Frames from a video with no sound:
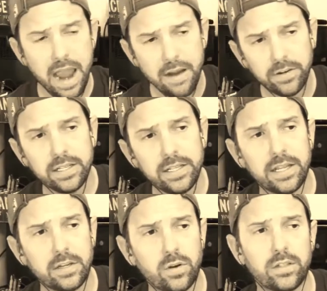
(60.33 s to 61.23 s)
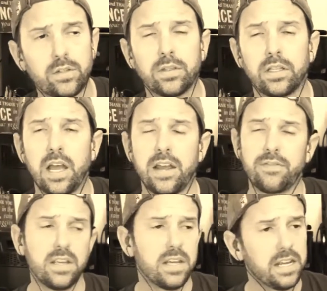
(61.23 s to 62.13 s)
everything that they try to do in
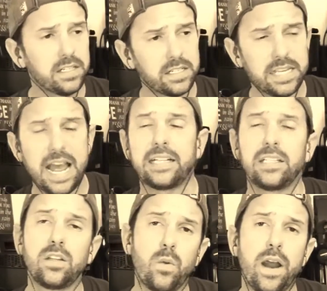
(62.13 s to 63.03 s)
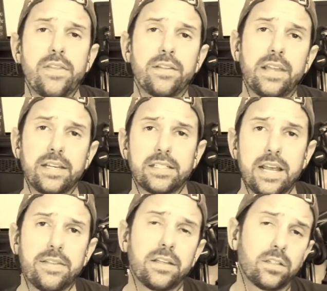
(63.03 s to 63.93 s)
life is exactly the way that they said that